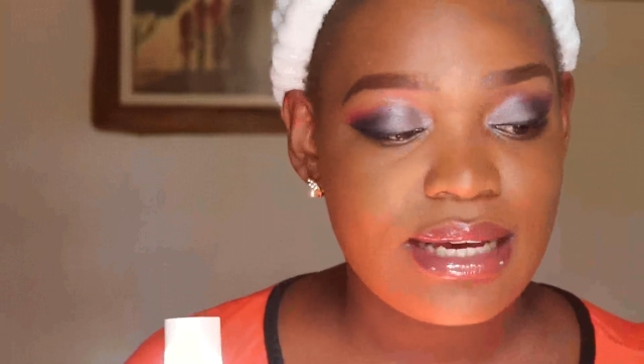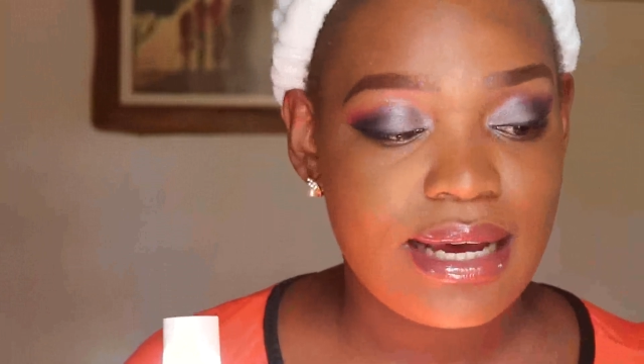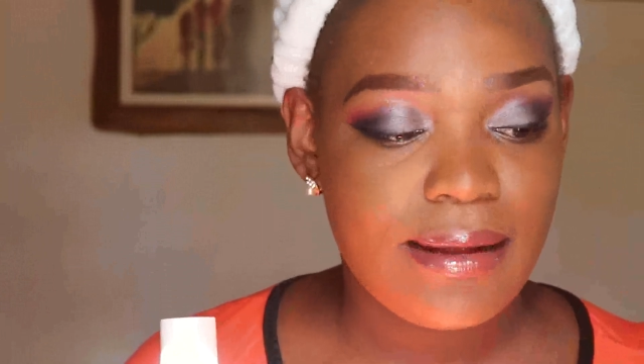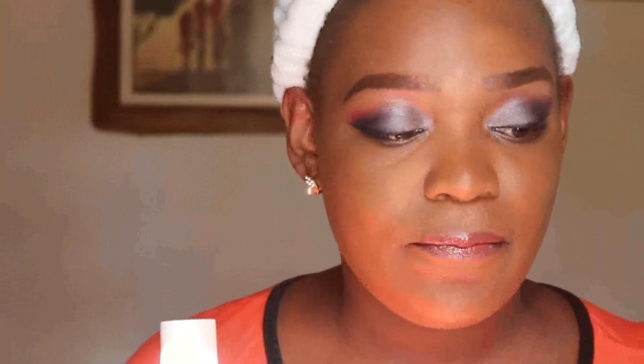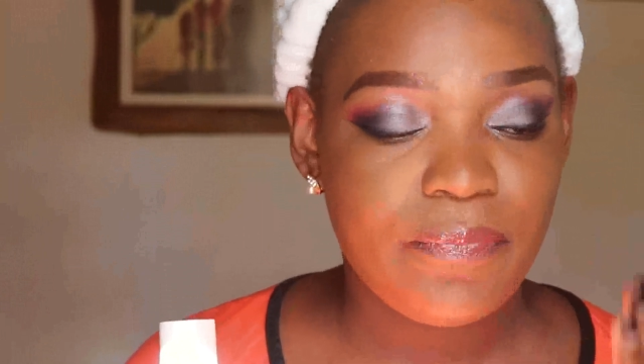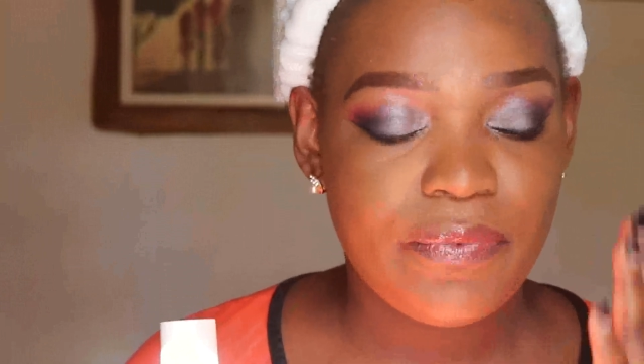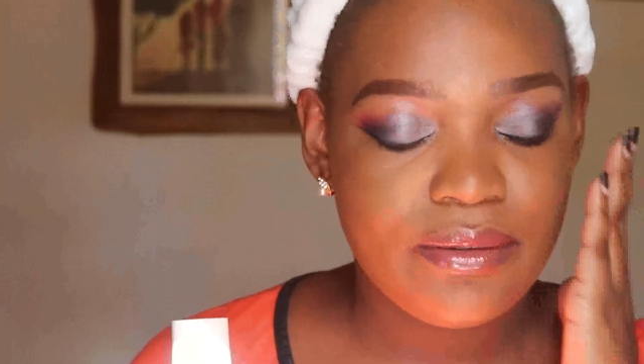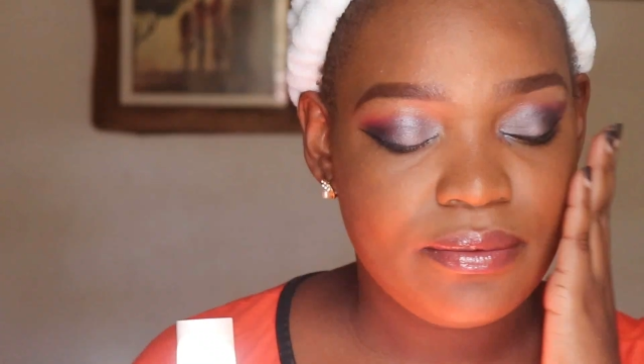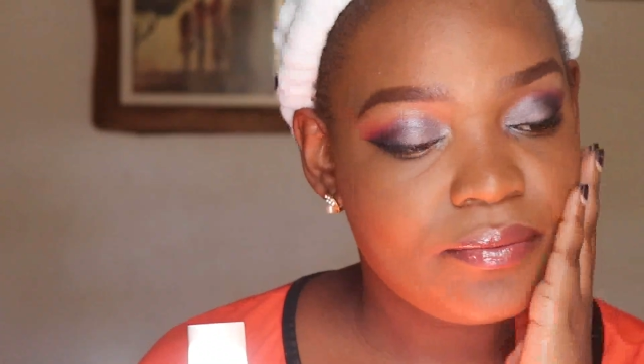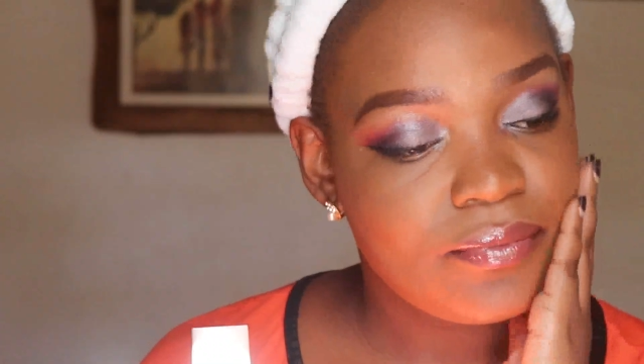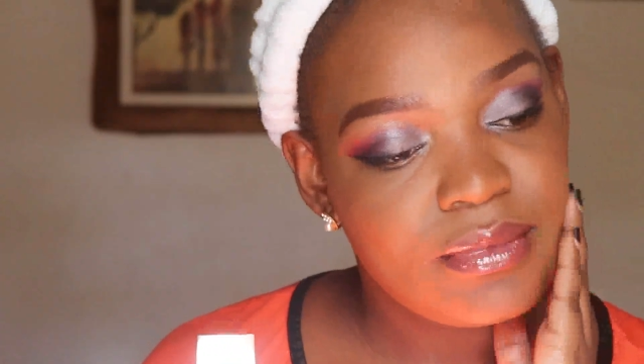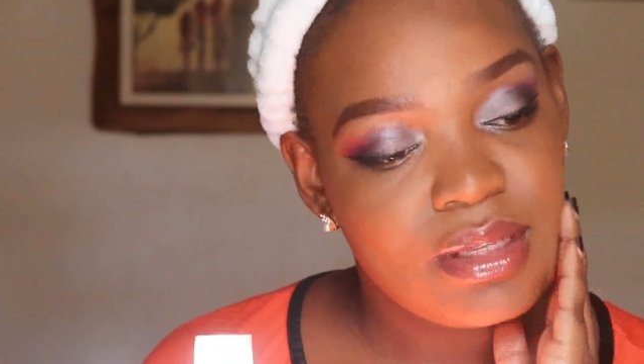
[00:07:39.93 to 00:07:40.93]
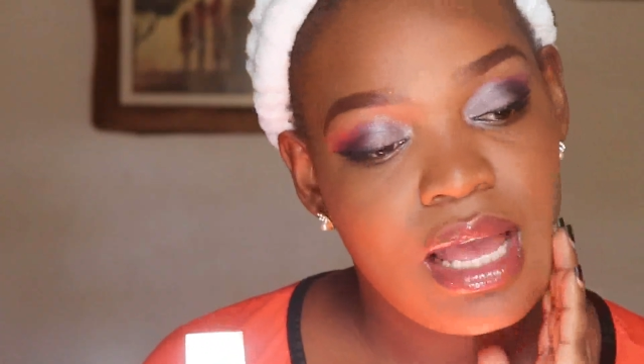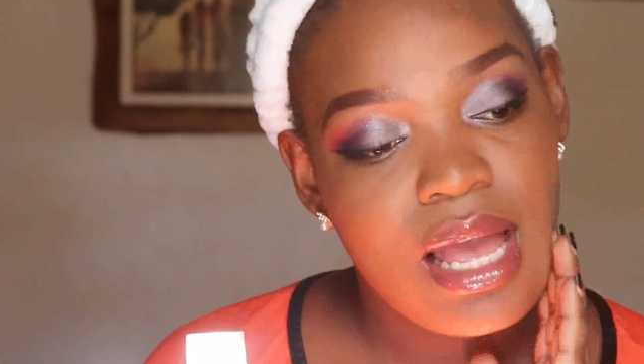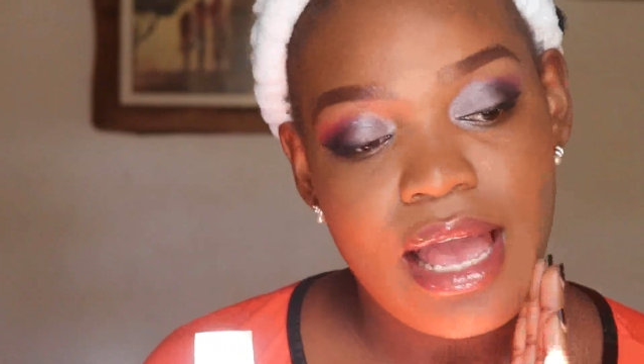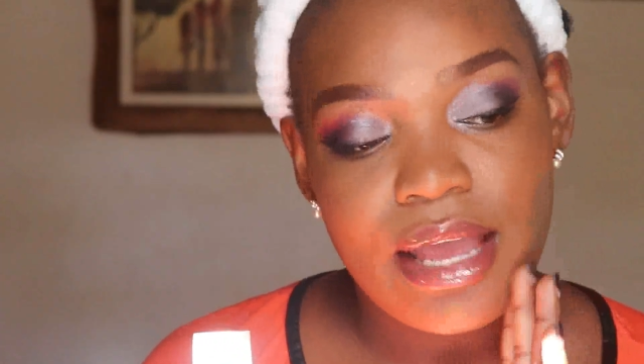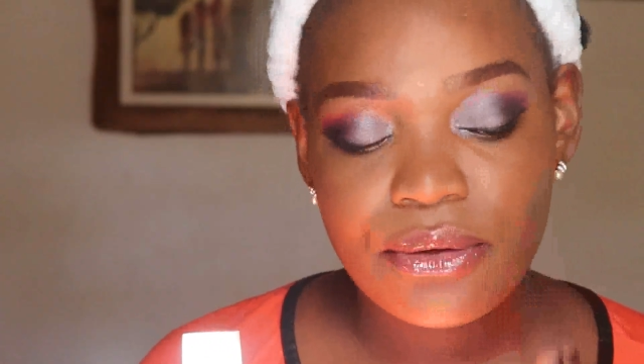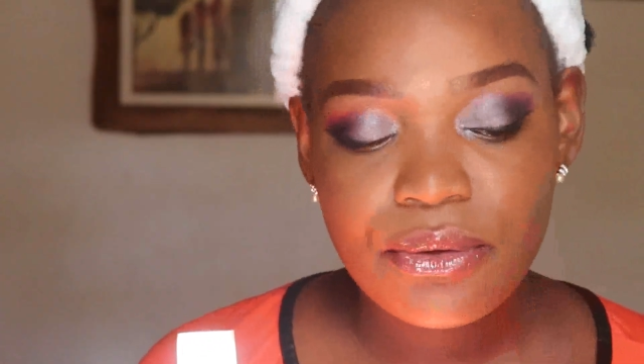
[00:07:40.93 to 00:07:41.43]

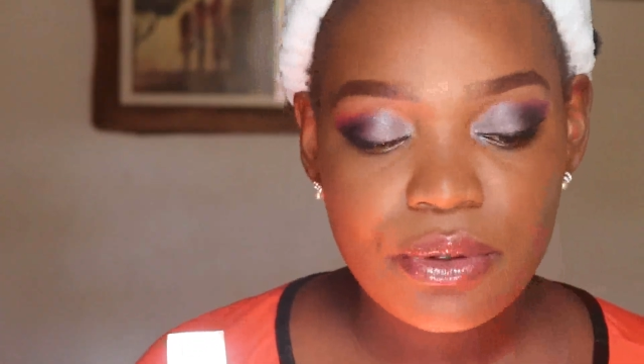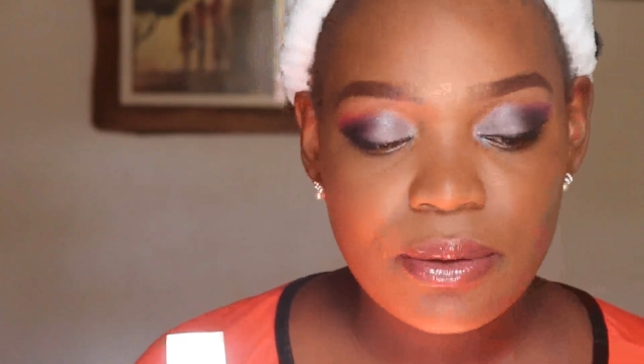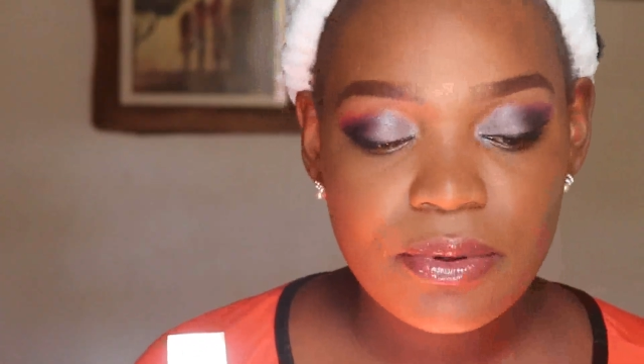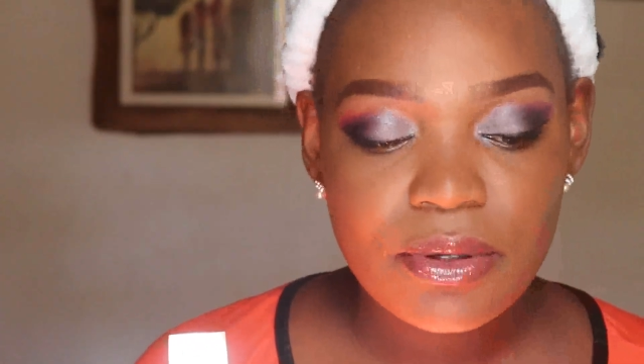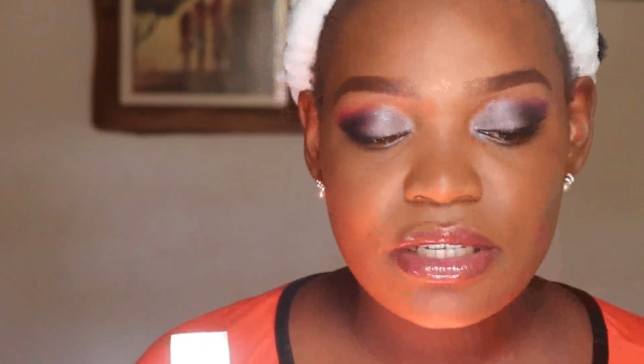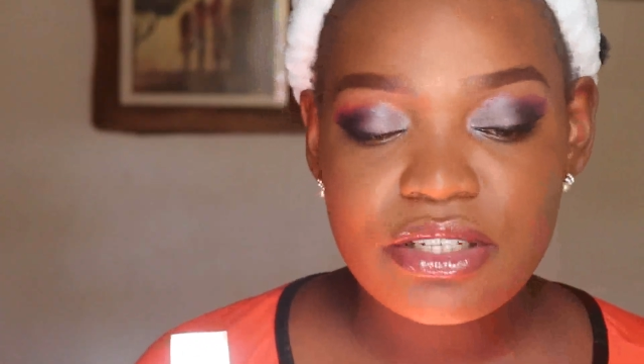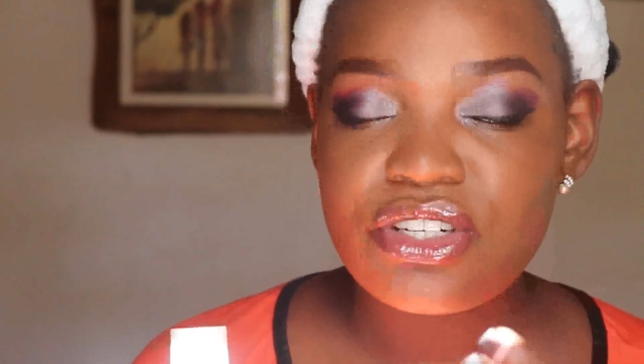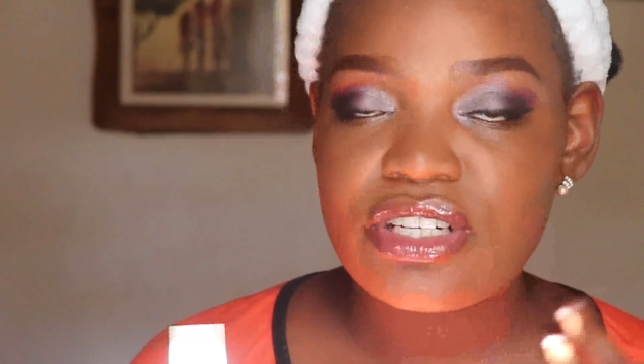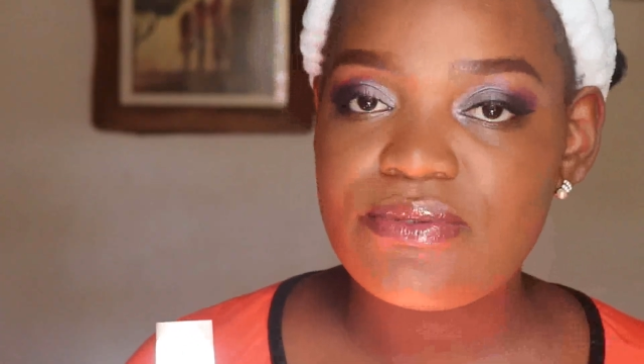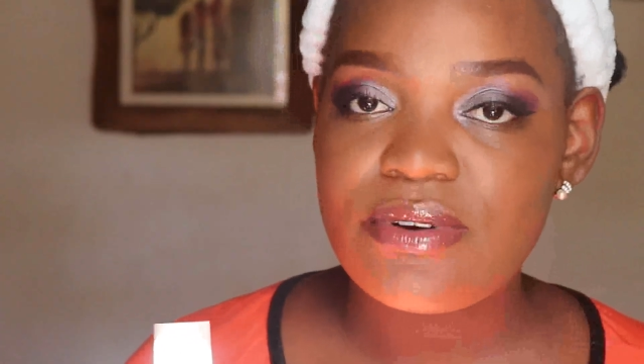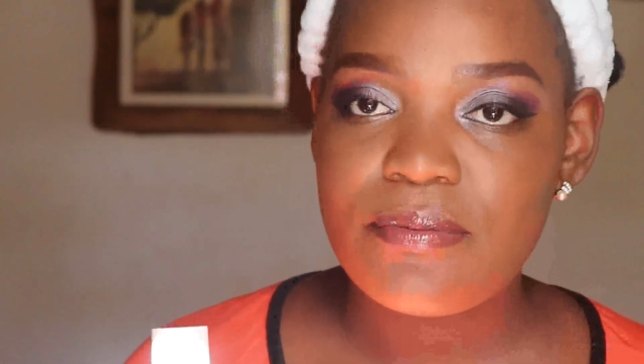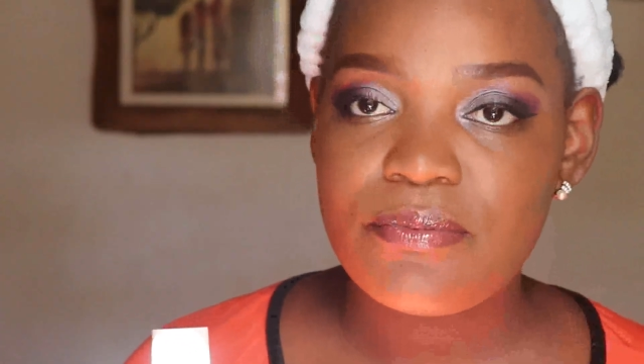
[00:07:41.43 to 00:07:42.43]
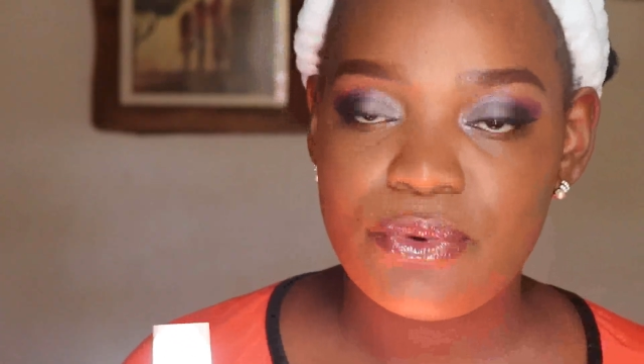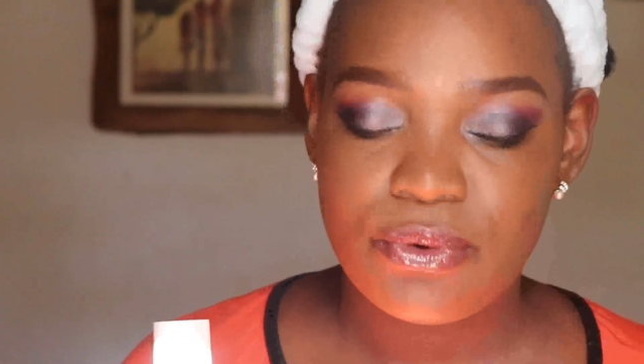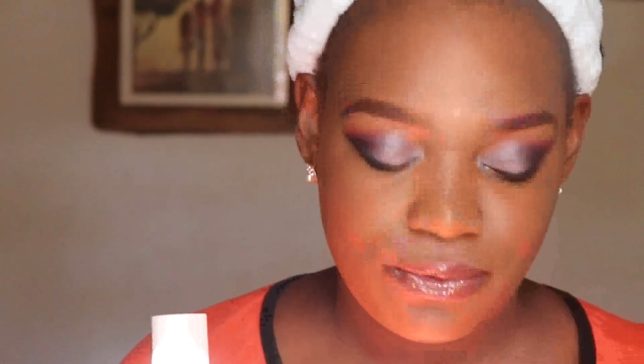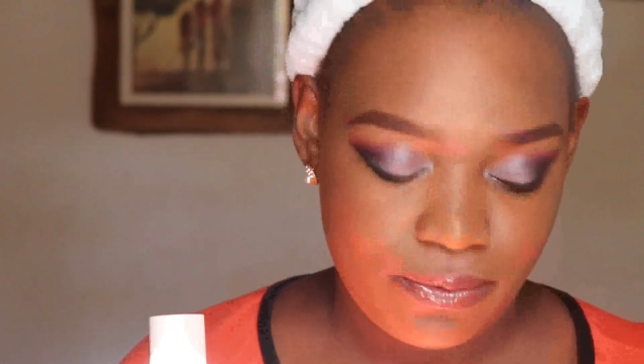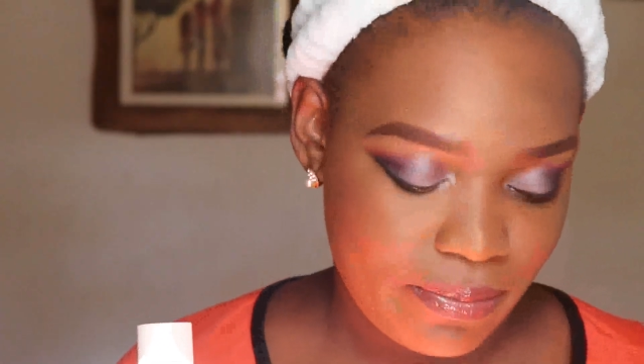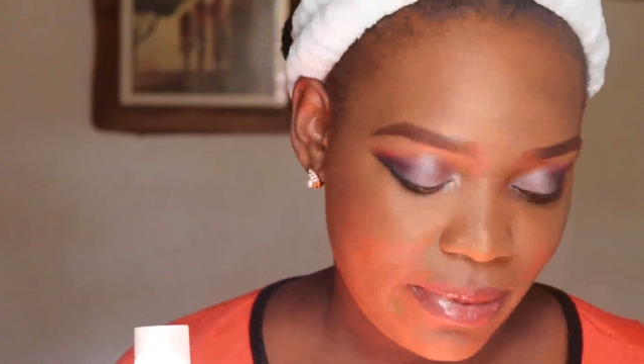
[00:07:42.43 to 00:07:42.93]
I don't know about the transfer
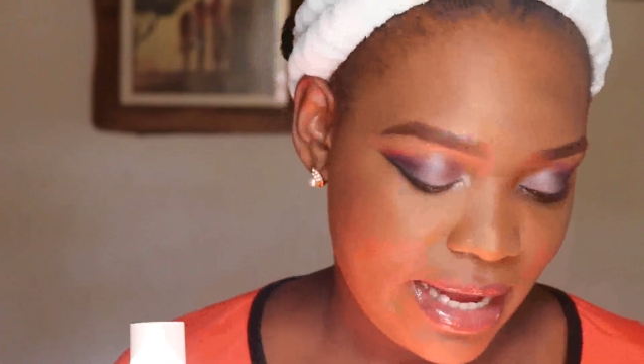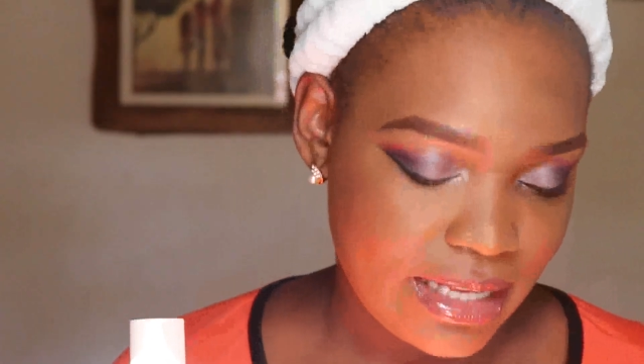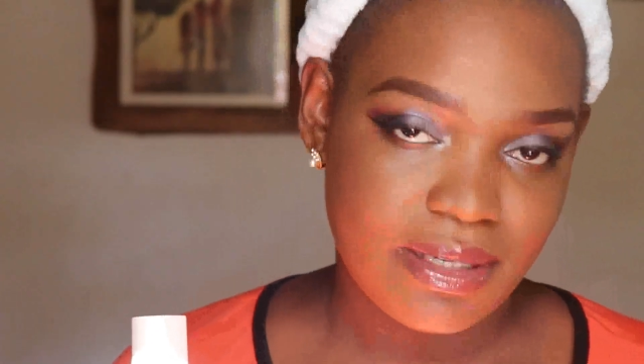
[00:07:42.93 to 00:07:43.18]
proof part,